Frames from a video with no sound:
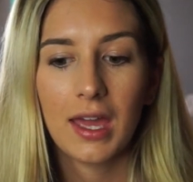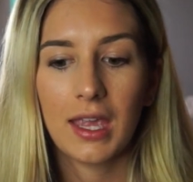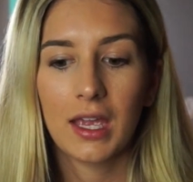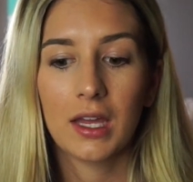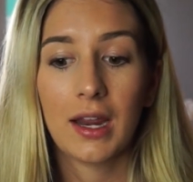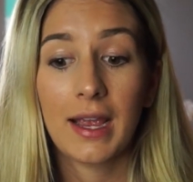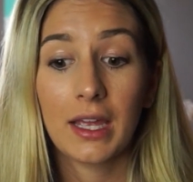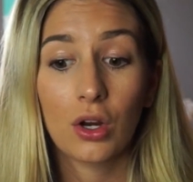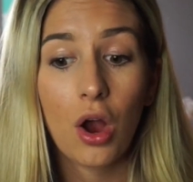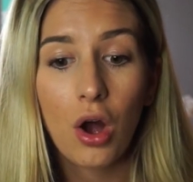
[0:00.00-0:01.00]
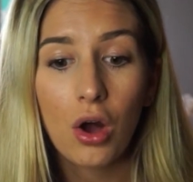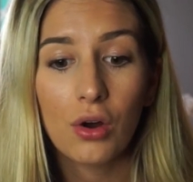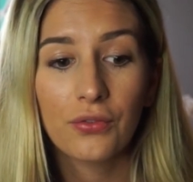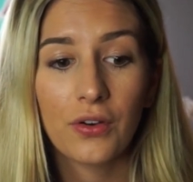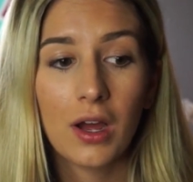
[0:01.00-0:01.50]
and I get a
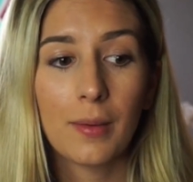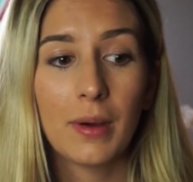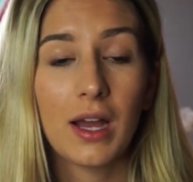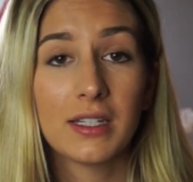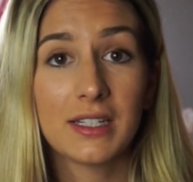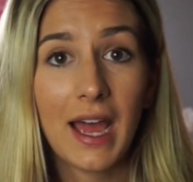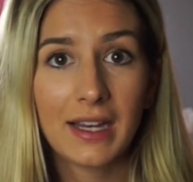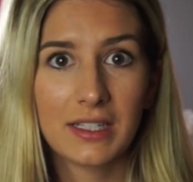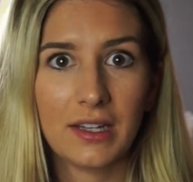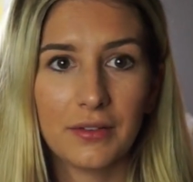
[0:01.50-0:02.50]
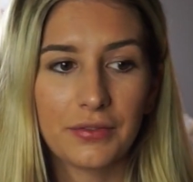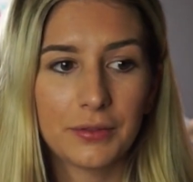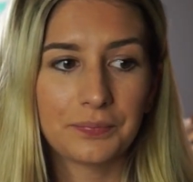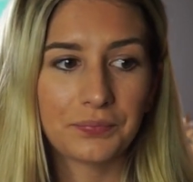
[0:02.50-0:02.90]
call from a detective.